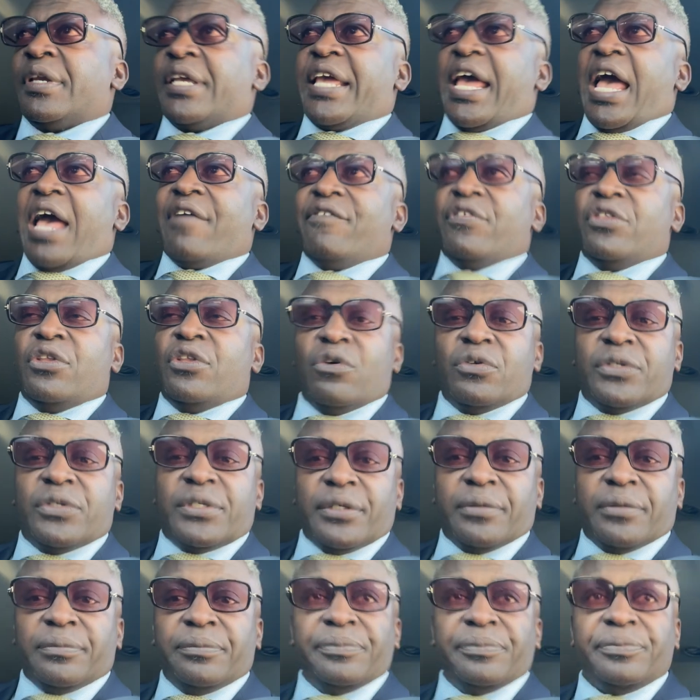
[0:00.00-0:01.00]
Gavin
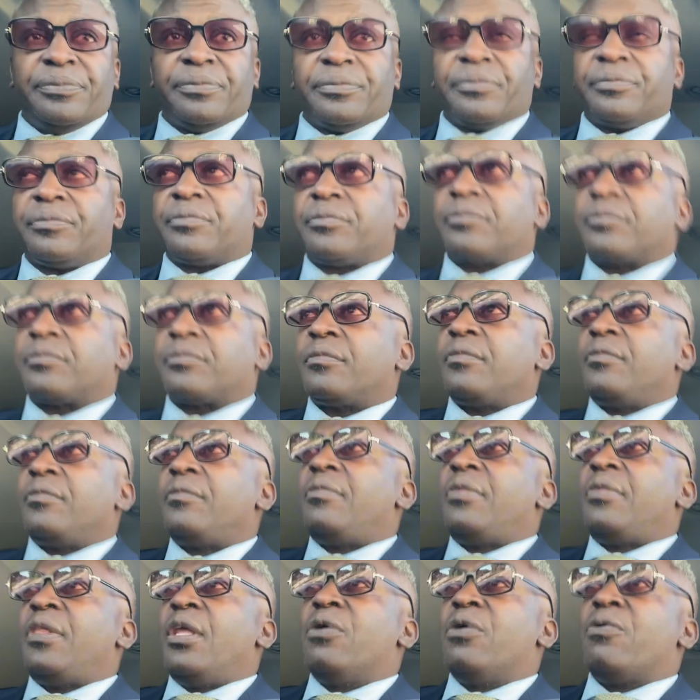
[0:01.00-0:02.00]
Newsom
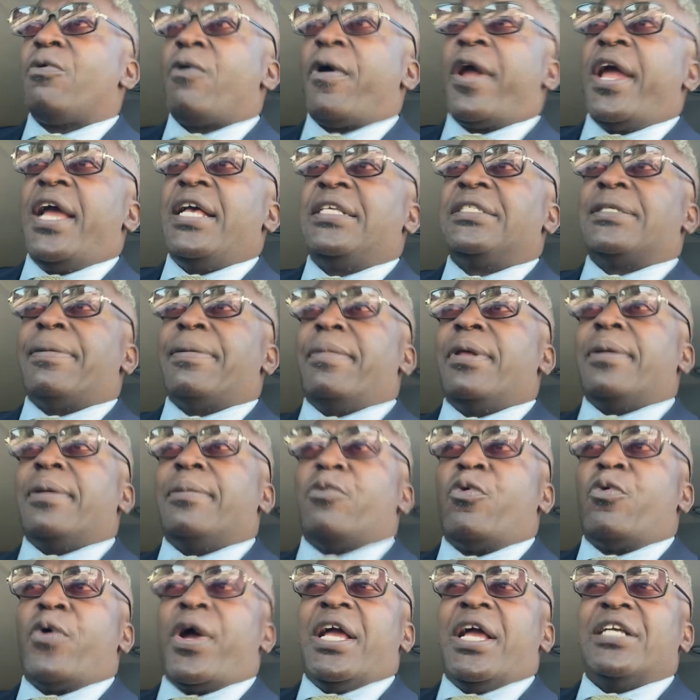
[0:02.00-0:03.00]
raised the
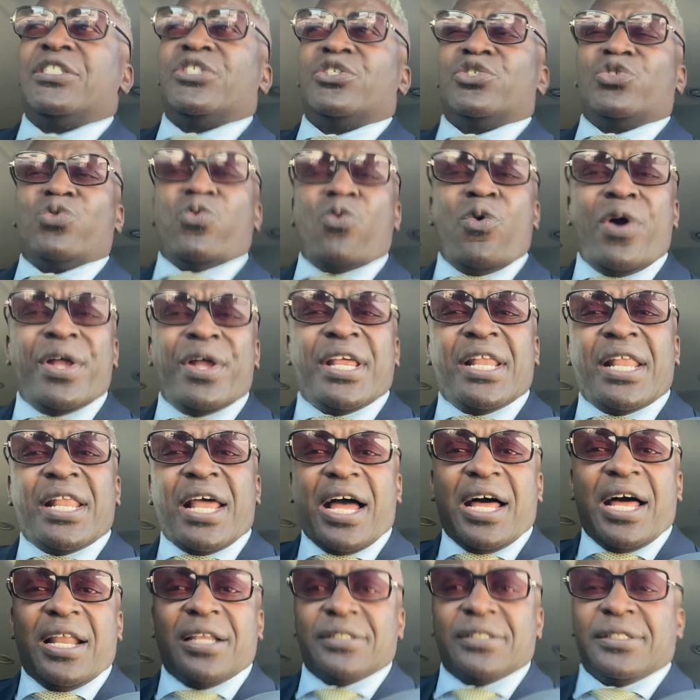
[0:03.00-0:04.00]
minimum wage to twenty
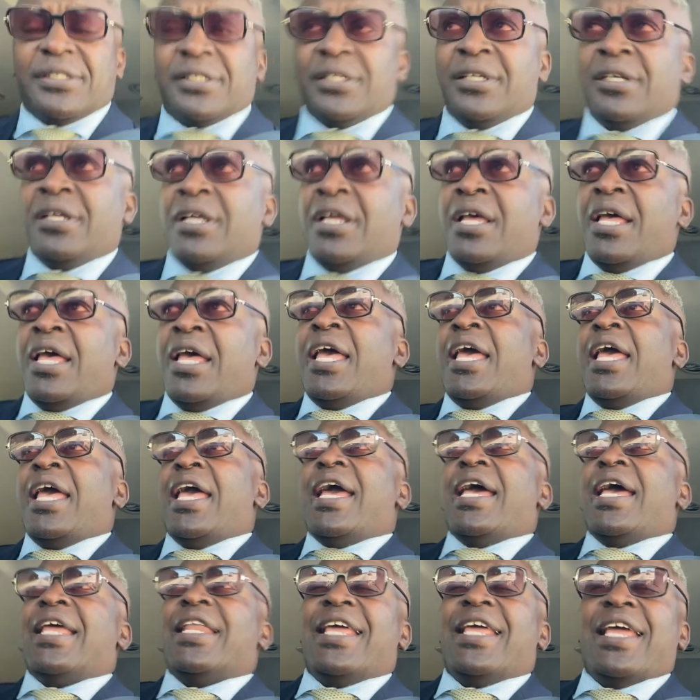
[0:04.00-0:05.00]
dollars,
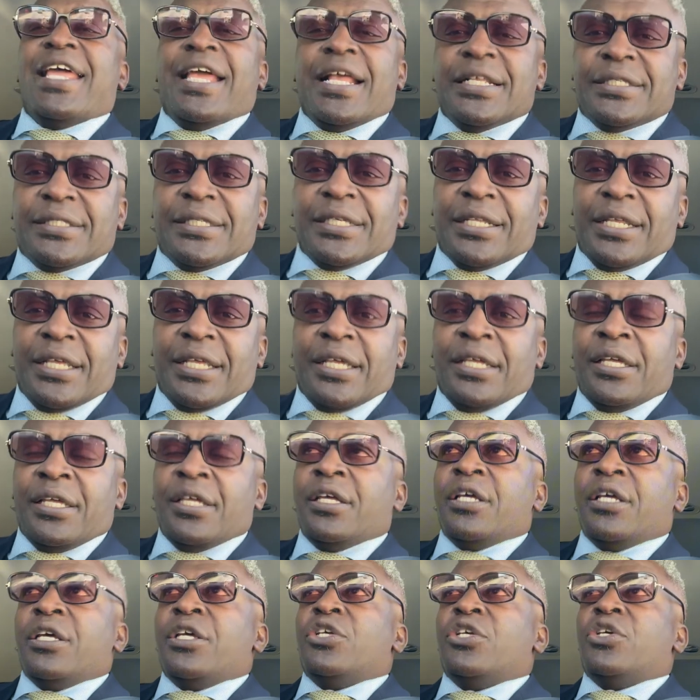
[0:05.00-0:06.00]
and instantly
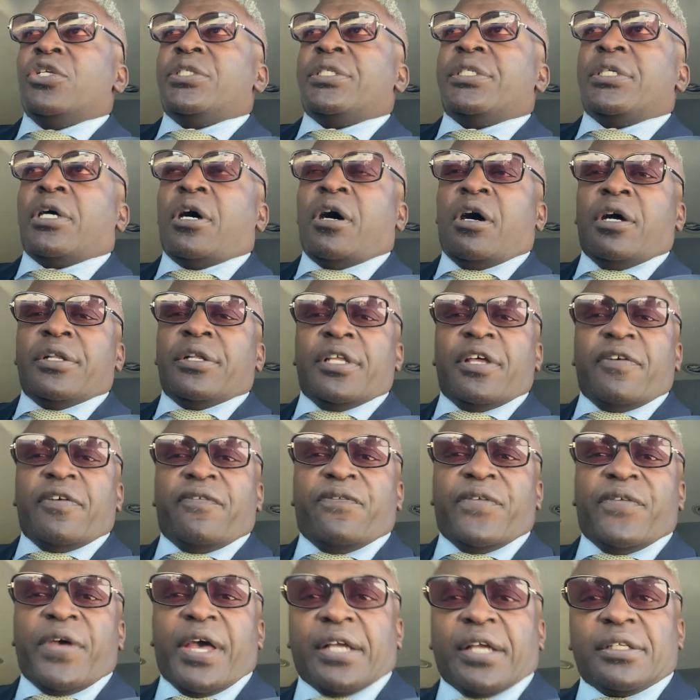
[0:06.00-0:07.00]
you saw the
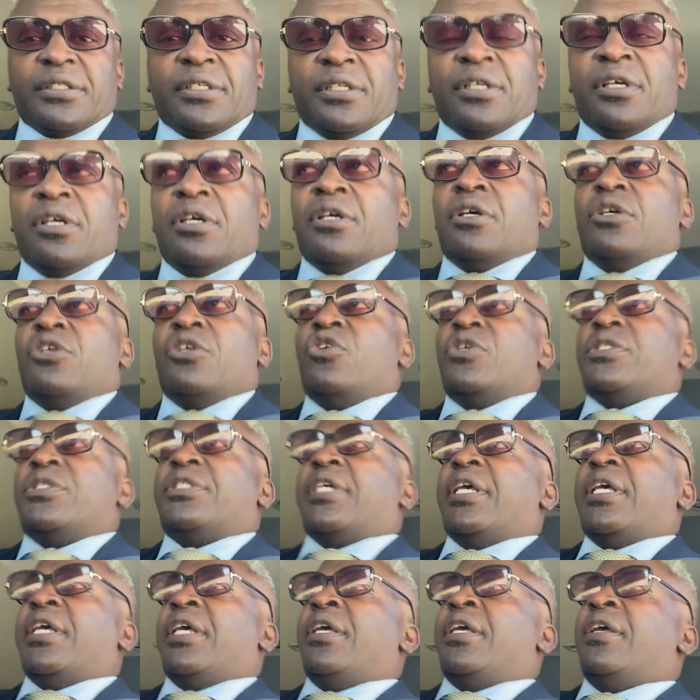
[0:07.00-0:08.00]
effect. You
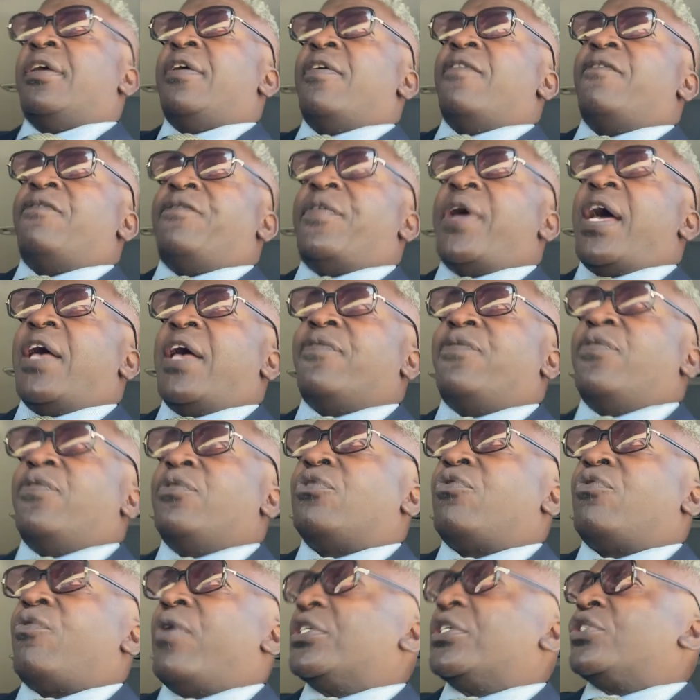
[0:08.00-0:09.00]
see, fast
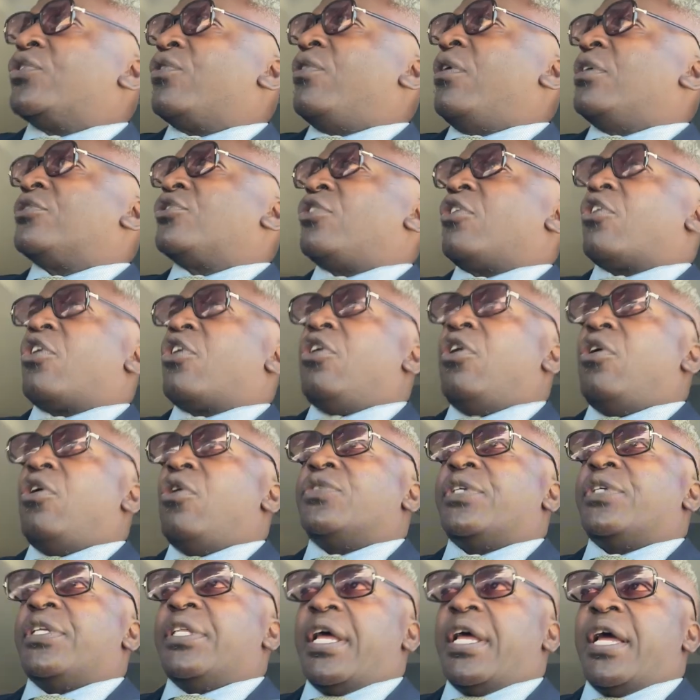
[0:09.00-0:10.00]
food restaurants are
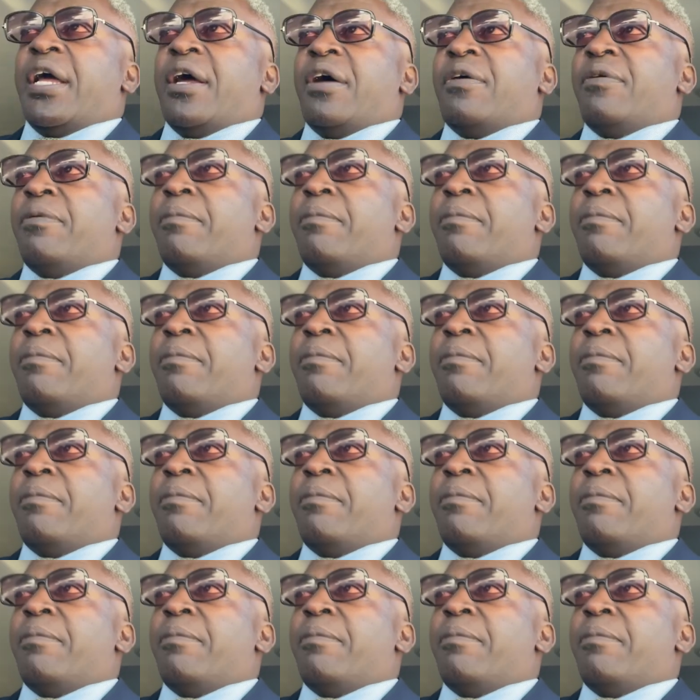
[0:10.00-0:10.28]
closing down.